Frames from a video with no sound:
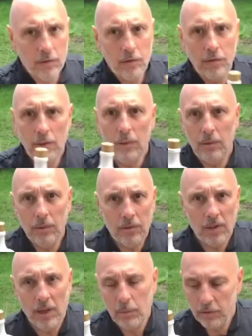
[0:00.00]
2
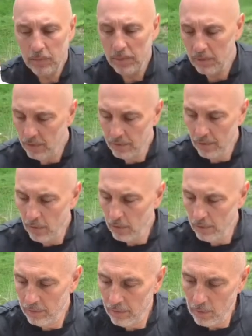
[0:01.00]
tablespoons of
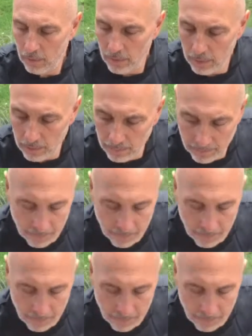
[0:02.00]
olive oil,